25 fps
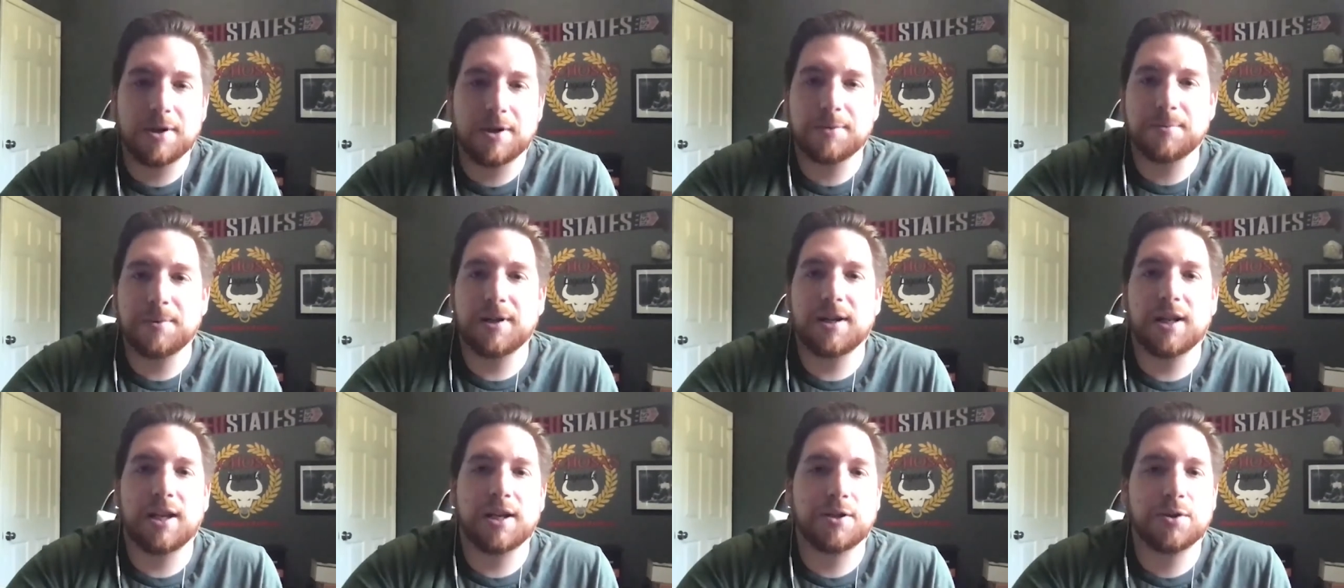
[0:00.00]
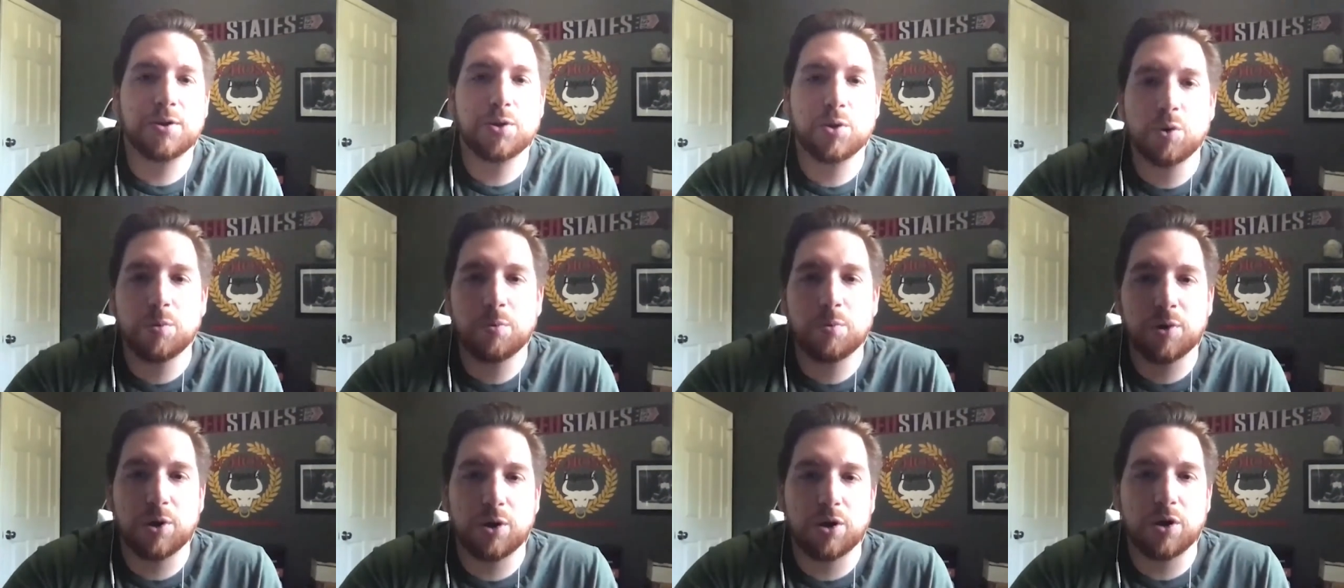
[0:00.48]
been like
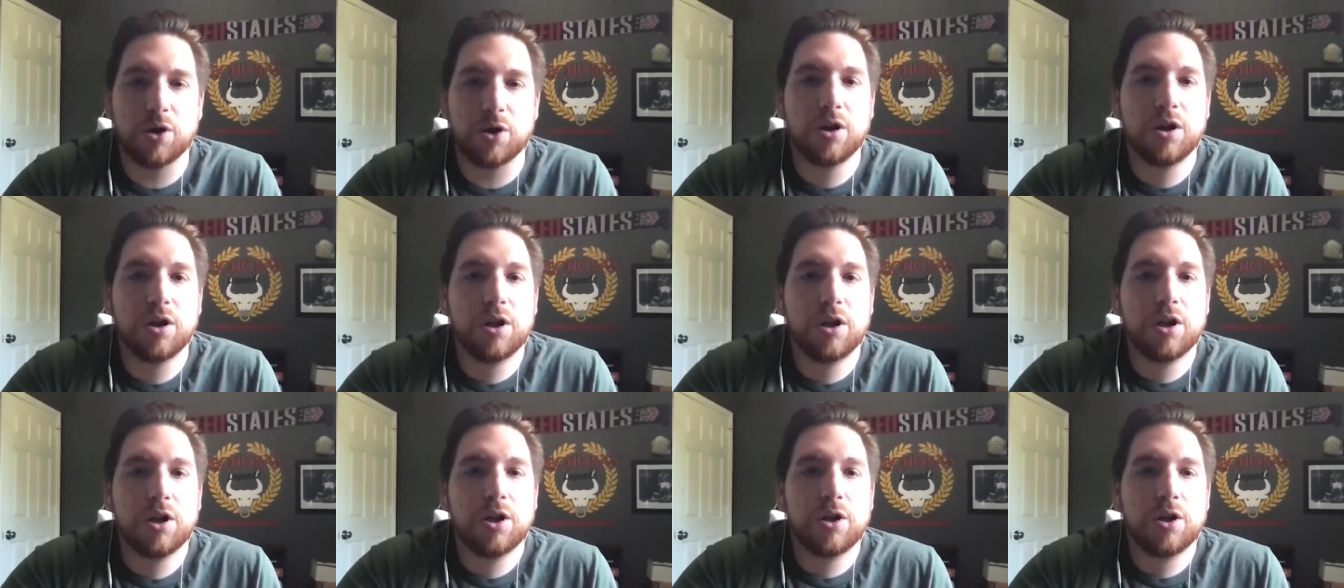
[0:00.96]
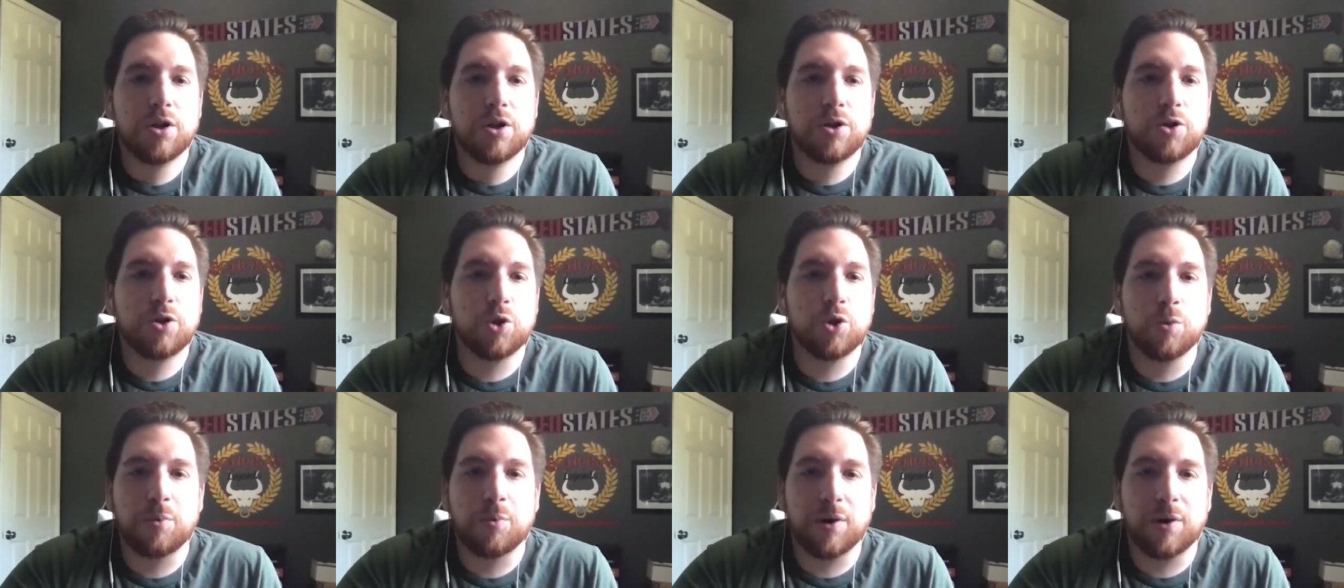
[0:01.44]
super
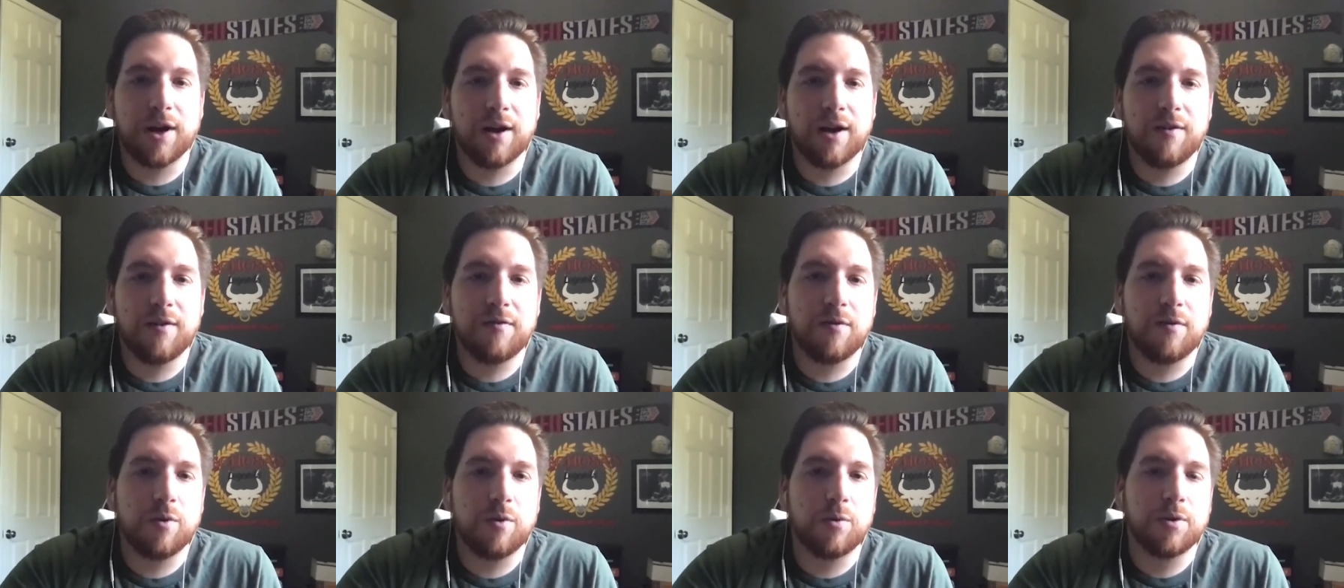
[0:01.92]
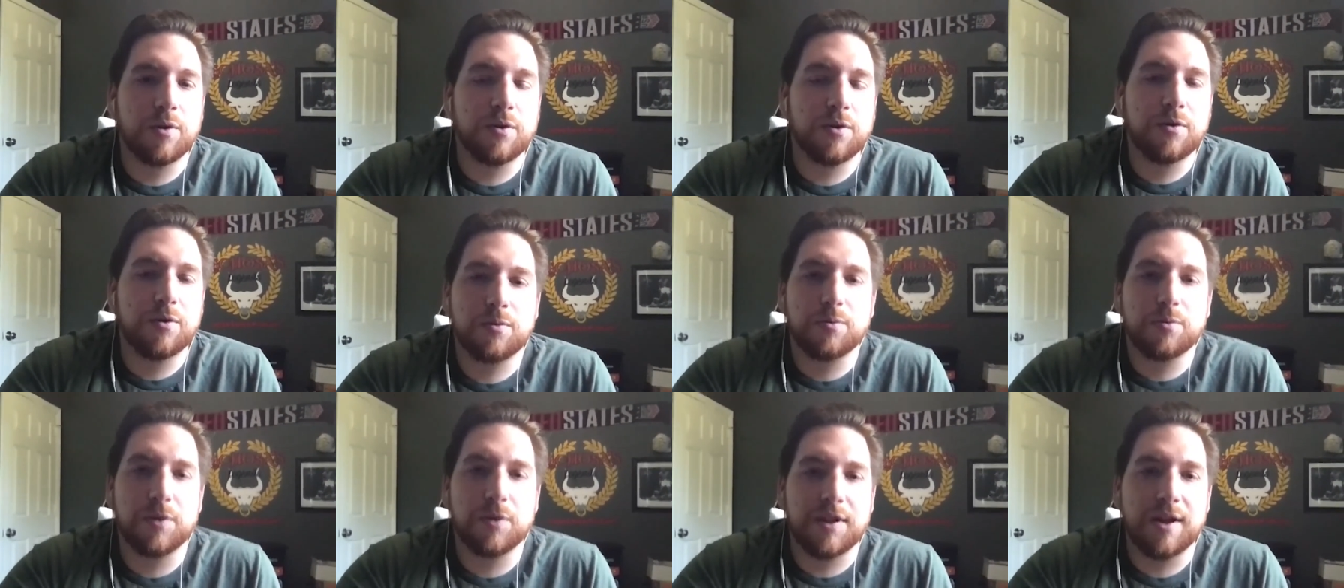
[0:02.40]
super helpful with
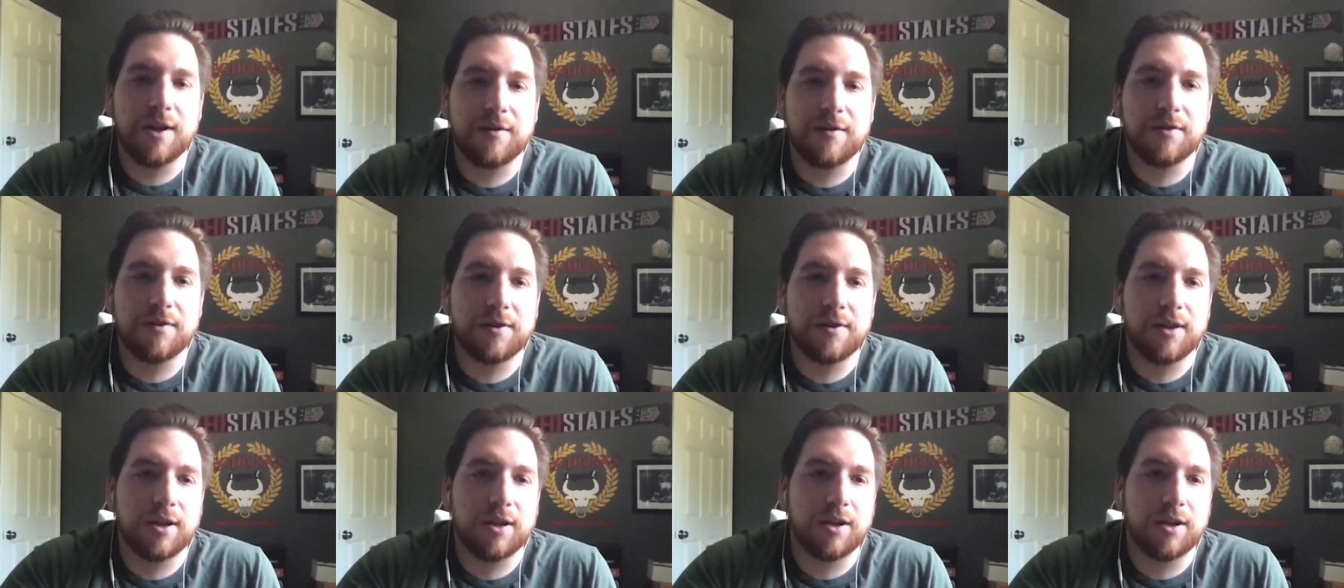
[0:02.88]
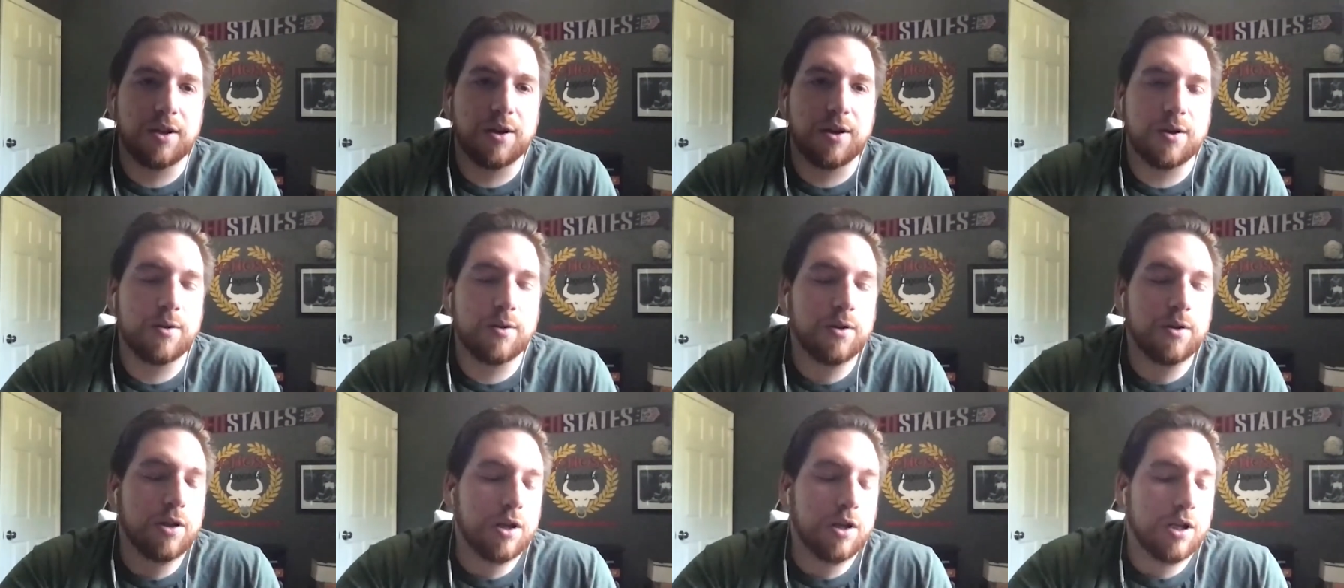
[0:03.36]
with everything, you
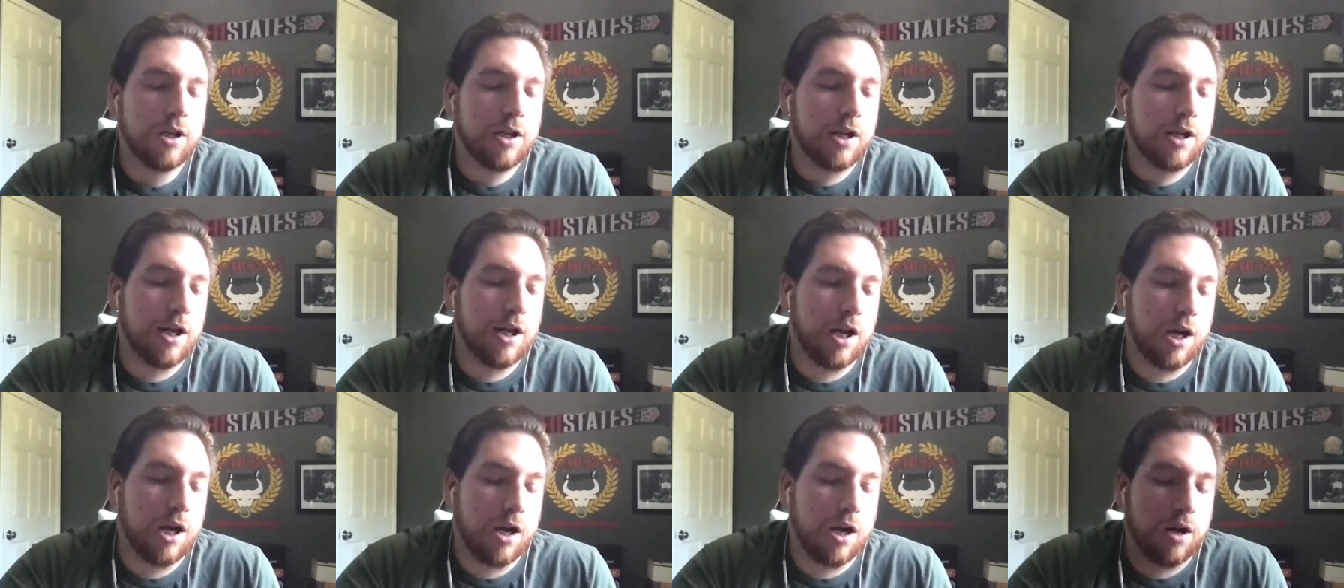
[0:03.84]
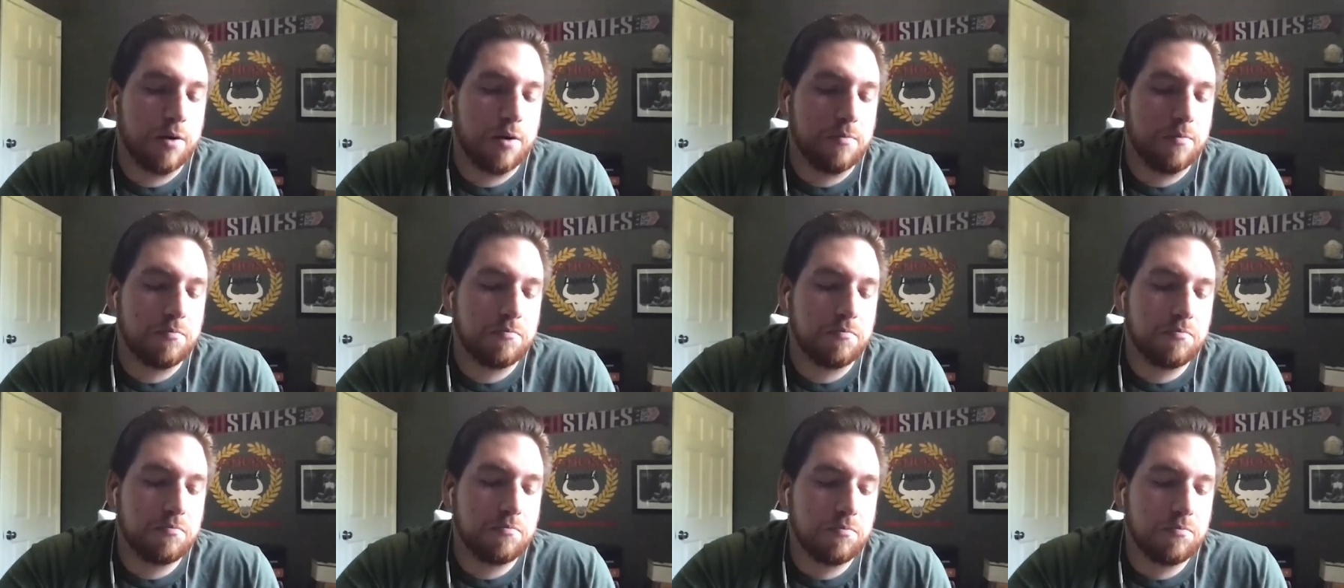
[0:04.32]
know, um,